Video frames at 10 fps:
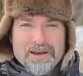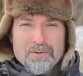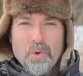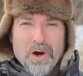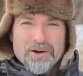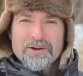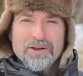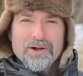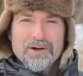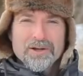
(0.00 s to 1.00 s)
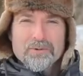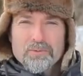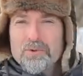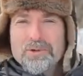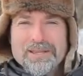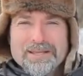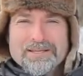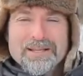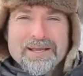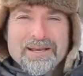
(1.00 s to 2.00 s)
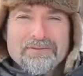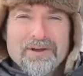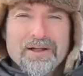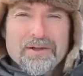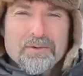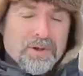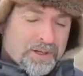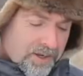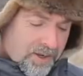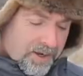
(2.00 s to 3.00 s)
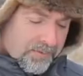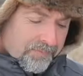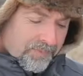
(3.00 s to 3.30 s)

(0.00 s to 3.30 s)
and waterlog and ruin the insulating value all along.